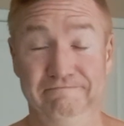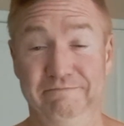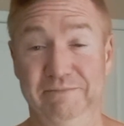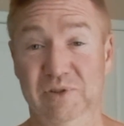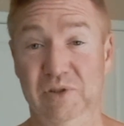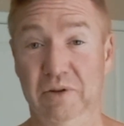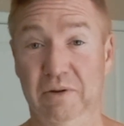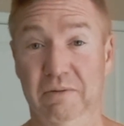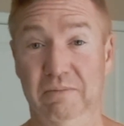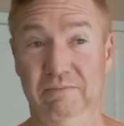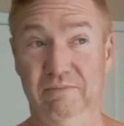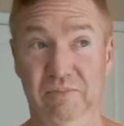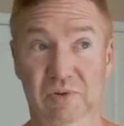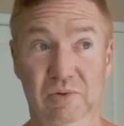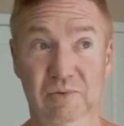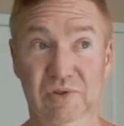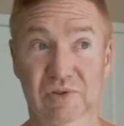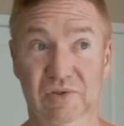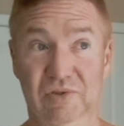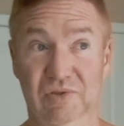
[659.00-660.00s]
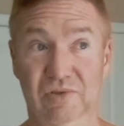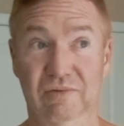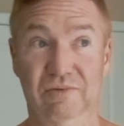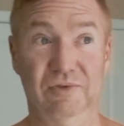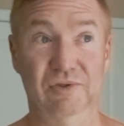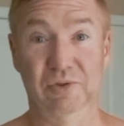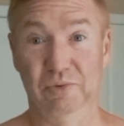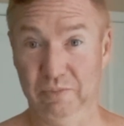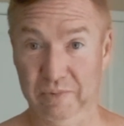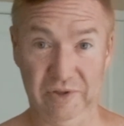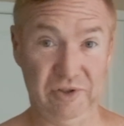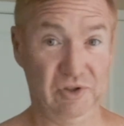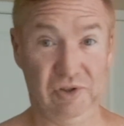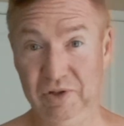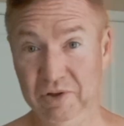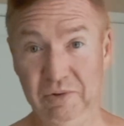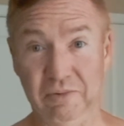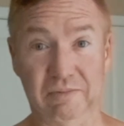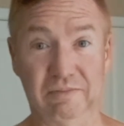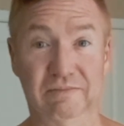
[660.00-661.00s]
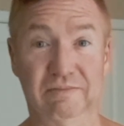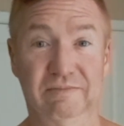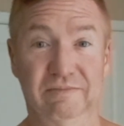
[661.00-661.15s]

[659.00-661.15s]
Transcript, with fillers: So you just do what you do.